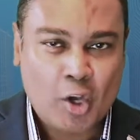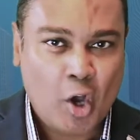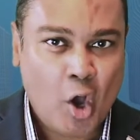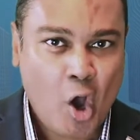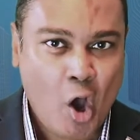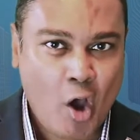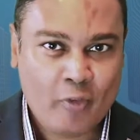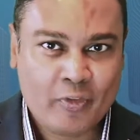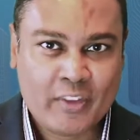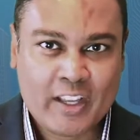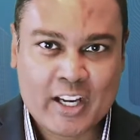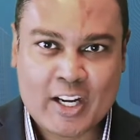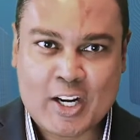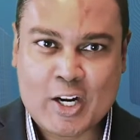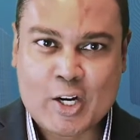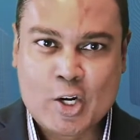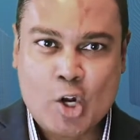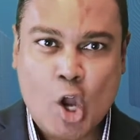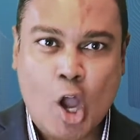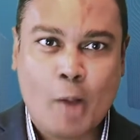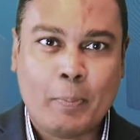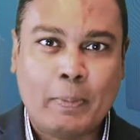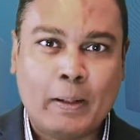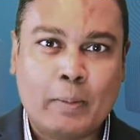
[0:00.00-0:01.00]
of the
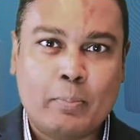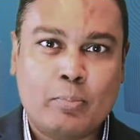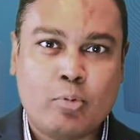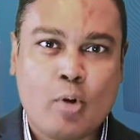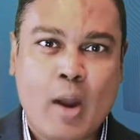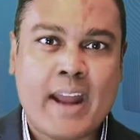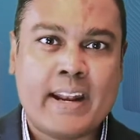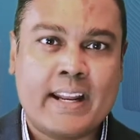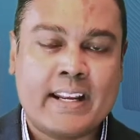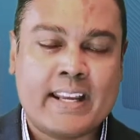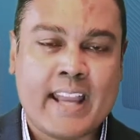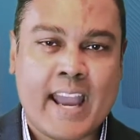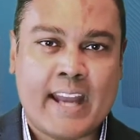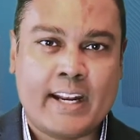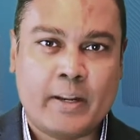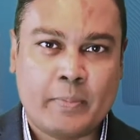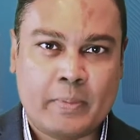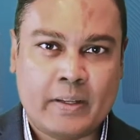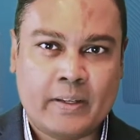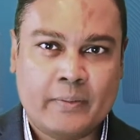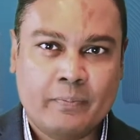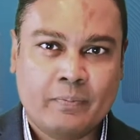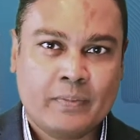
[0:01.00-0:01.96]
Global Brand Academy.